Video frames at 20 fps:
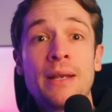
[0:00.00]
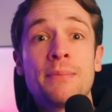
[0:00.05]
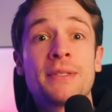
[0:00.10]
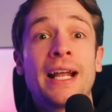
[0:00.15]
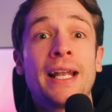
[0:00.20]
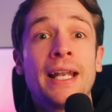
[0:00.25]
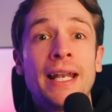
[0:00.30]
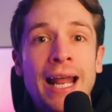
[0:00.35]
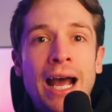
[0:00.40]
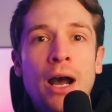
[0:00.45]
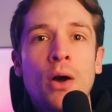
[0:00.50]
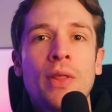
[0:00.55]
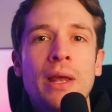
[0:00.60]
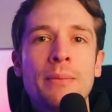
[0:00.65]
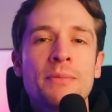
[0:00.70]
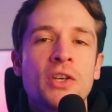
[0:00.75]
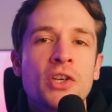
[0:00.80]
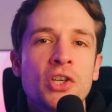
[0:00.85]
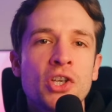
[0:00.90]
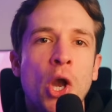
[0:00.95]
names allow
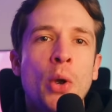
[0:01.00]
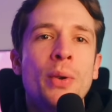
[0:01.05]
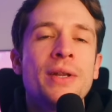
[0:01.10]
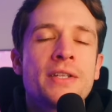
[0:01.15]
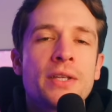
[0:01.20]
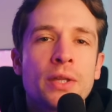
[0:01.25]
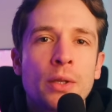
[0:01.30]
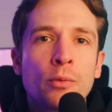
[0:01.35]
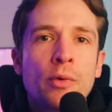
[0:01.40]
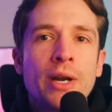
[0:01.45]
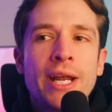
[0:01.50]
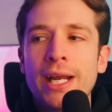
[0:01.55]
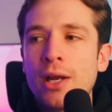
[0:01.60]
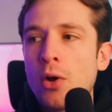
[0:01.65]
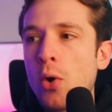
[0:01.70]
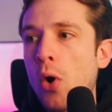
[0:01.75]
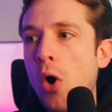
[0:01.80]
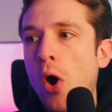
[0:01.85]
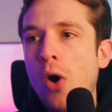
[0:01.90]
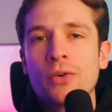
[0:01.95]
them to go into the
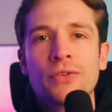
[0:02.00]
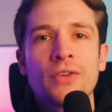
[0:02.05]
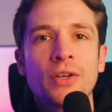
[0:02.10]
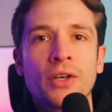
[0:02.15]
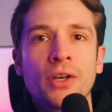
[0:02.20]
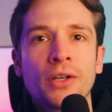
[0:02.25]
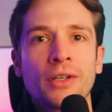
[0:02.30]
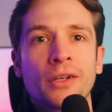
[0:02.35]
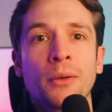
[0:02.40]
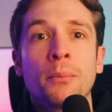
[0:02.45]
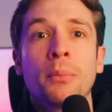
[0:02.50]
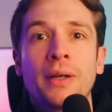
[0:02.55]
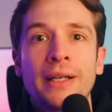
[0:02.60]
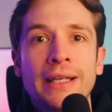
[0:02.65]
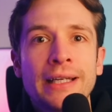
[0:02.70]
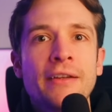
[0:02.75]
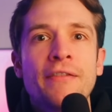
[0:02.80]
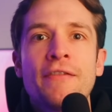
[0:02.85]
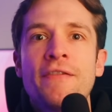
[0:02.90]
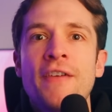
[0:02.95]
ring or octagon completely